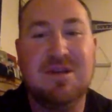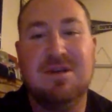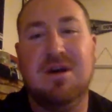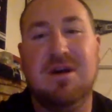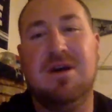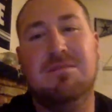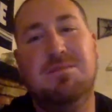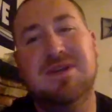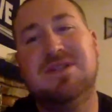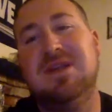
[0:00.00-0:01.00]

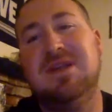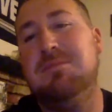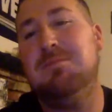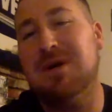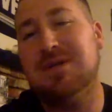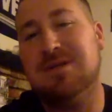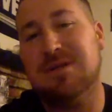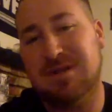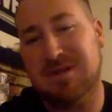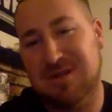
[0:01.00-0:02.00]
Look, his
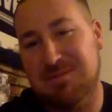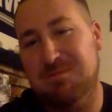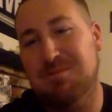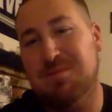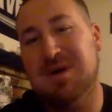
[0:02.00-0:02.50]
price went up.